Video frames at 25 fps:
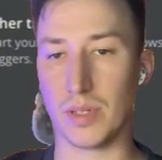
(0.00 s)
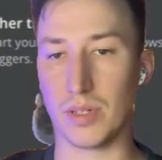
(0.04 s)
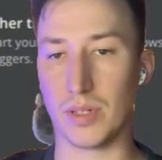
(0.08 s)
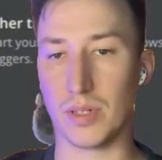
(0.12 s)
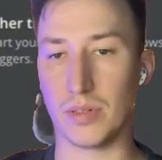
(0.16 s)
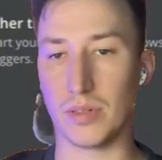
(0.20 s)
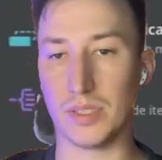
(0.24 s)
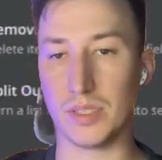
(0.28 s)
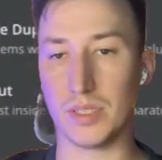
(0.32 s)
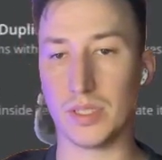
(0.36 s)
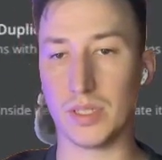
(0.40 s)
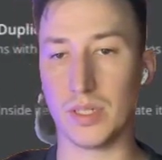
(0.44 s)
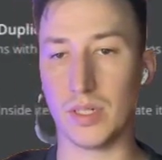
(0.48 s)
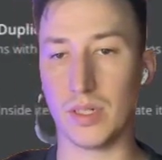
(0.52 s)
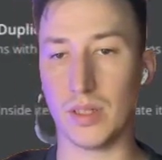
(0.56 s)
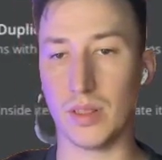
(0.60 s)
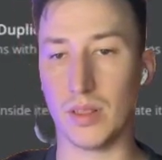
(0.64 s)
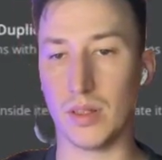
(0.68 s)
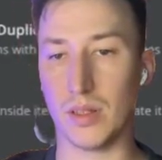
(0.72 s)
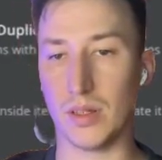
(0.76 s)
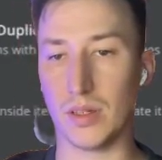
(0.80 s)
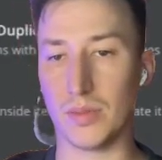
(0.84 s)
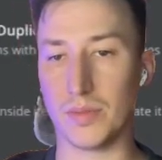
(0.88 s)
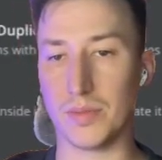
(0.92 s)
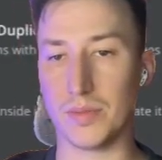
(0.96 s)
there is a
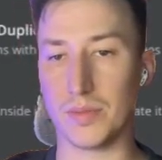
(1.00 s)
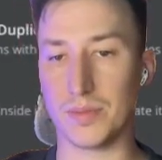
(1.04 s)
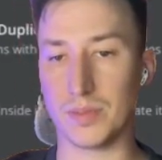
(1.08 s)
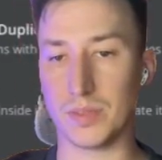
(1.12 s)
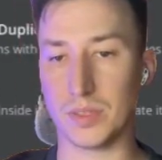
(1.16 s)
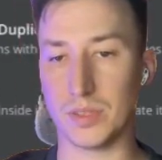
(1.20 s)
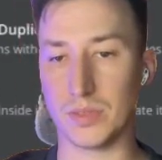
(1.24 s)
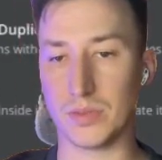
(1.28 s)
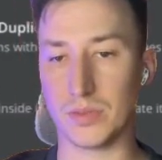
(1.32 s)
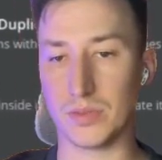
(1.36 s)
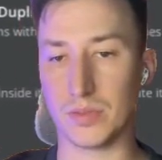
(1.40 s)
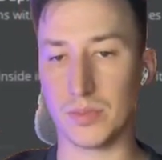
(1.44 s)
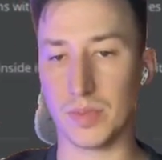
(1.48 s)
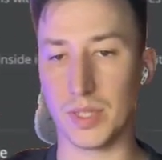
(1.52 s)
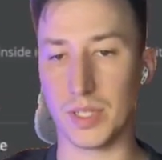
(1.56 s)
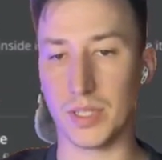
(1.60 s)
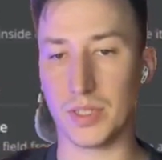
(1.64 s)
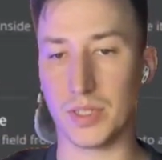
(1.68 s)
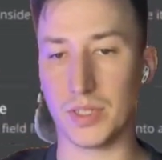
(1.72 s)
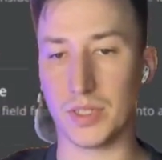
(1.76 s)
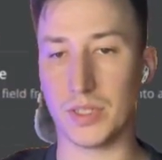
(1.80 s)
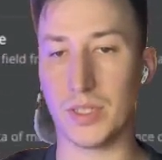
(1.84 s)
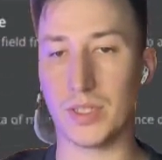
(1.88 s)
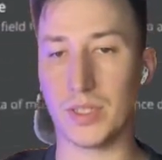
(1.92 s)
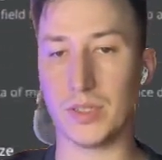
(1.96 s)
lot of
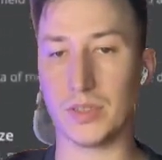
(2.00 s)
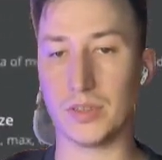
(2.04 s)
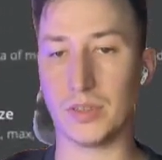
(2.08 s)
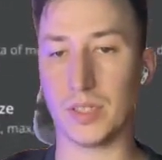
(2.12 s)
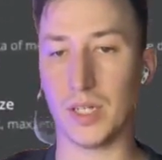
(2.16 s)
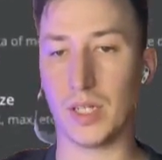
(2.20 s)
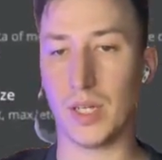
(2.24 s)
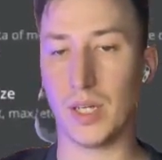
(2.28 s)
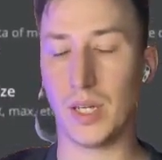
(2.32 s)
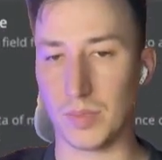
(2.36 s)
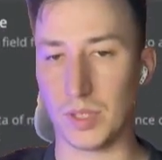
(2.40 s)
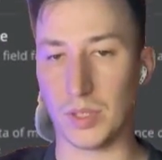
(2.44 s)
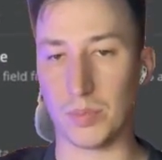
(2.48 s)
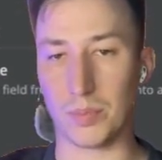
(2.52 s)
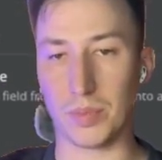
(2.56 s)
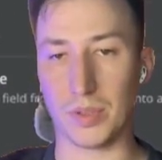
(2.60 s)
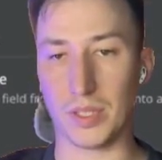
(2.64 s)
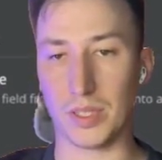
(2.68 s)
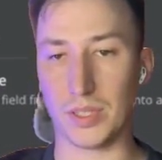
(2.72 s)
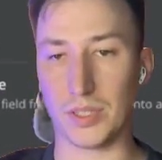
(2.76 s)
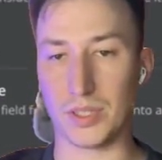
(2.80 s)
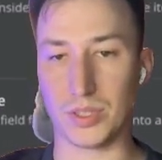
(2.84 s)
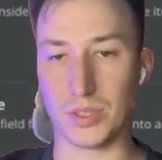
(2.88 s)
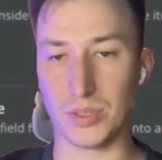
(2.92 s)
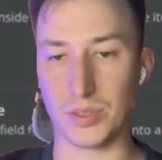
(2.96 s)
transformation and
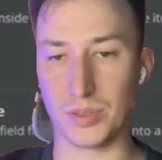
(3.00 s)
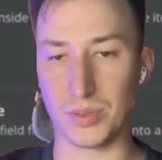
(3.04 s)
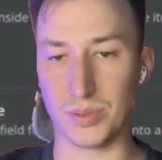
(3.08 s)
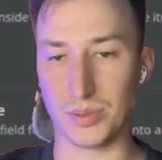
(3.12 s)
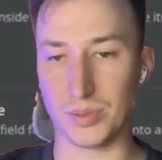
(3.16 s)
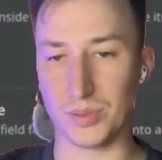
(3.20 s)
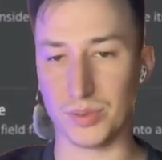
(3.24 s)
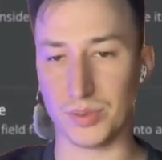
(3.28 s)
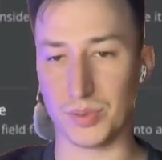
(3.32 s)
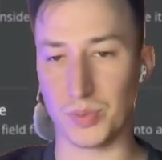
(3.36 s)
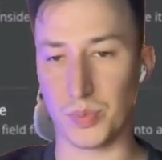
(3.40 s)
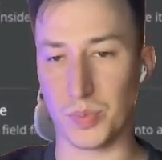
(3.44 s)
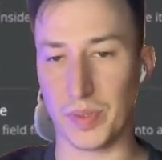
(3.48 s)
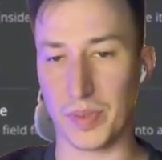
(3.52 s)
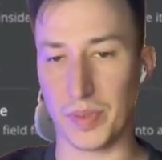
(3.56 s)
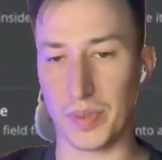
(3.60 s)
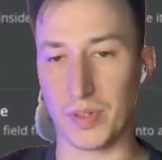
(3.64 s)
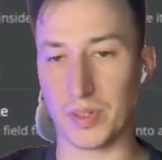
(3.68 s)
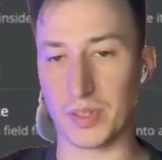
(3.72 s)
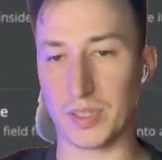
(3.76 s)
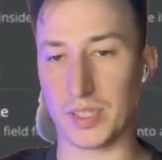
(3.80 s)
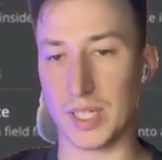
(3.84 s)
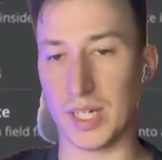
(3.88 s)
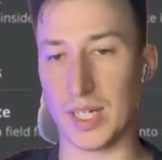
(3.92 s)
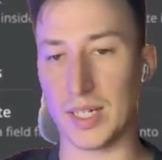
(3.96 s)
manipulation tools with
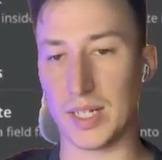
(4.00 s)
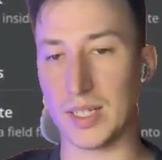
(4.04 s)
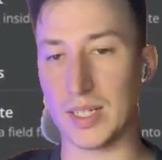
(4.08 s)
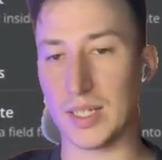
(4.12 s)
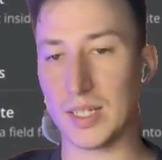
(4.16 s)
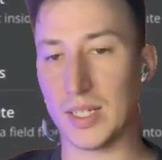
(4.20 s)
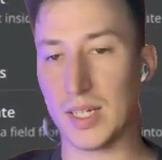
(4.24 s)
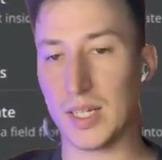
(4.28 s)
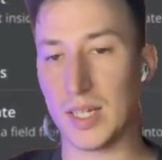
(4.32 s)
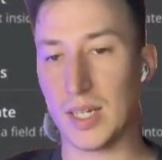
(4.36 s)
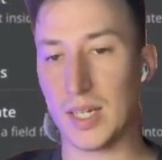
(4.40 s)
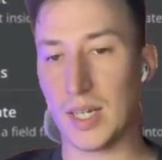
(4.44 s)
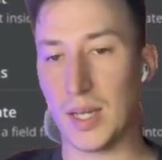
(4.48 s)
your data,